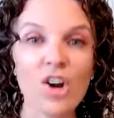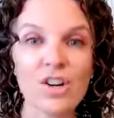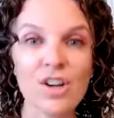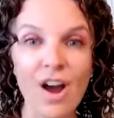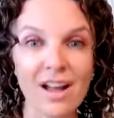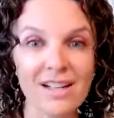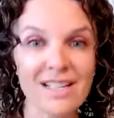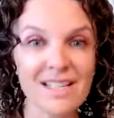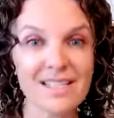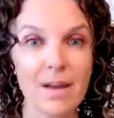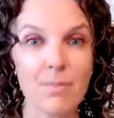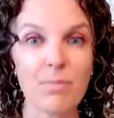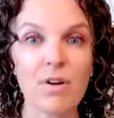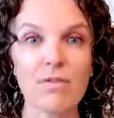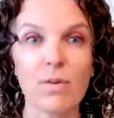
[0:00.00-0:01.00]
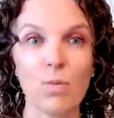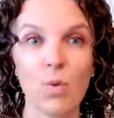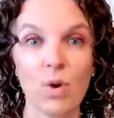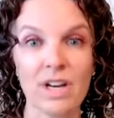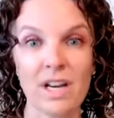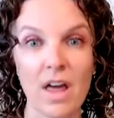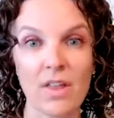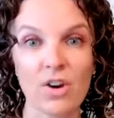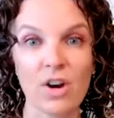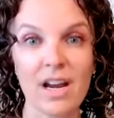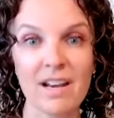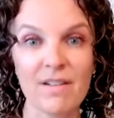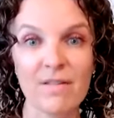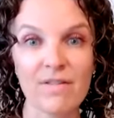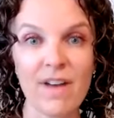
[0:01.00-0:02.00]
They are not separate from one another.
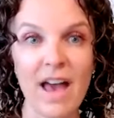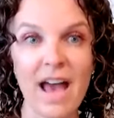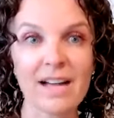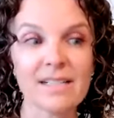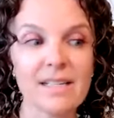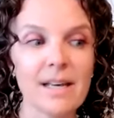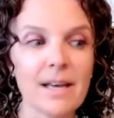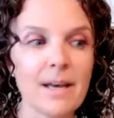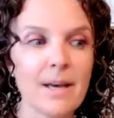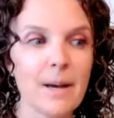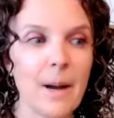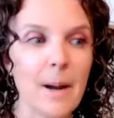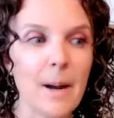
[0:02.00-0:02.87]
And in fact,